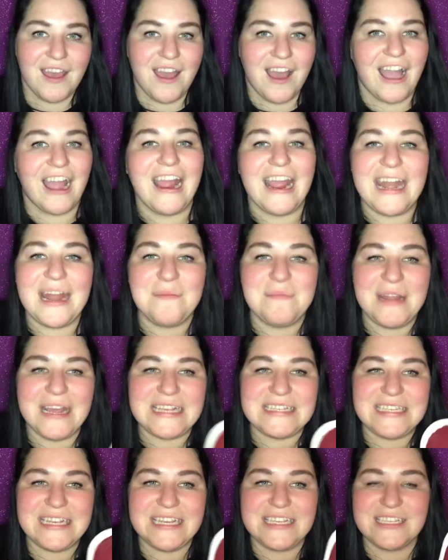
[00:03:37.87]
All right, up
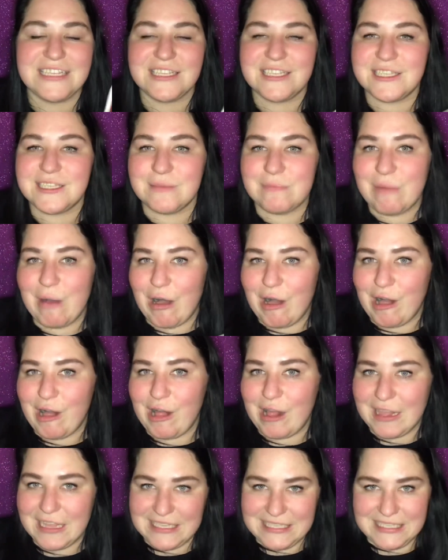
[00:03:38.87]
next is
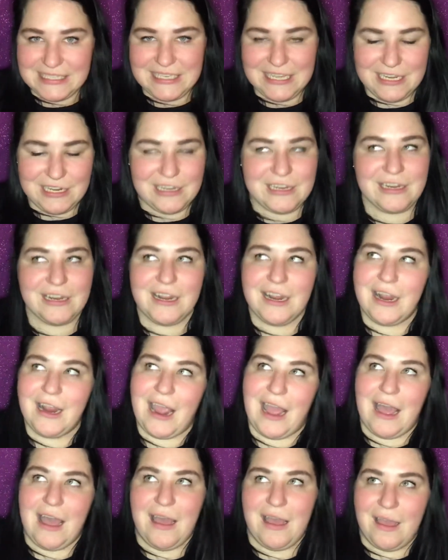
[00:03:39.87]
small senior.
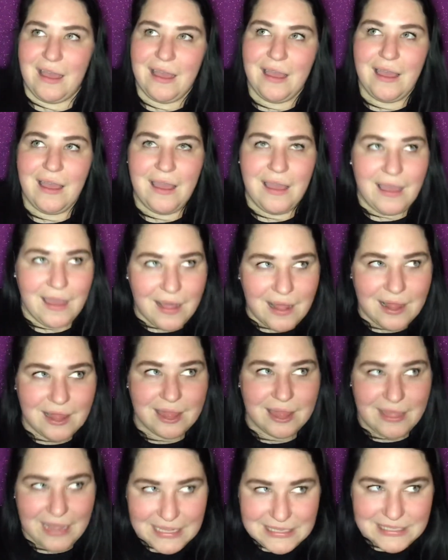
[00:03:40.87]

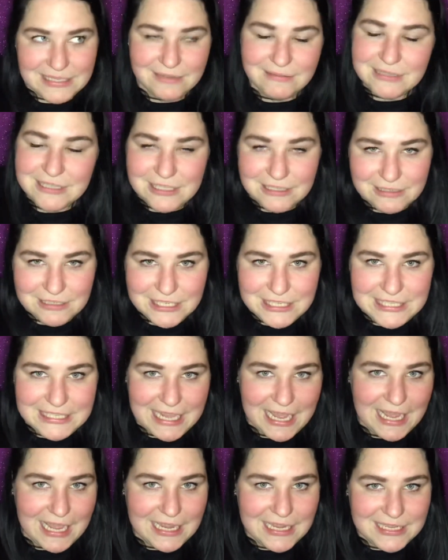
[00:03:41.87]
Let's see what Sushi
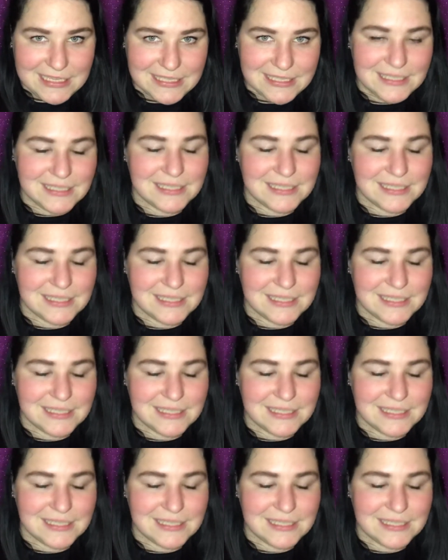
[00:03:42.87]
says.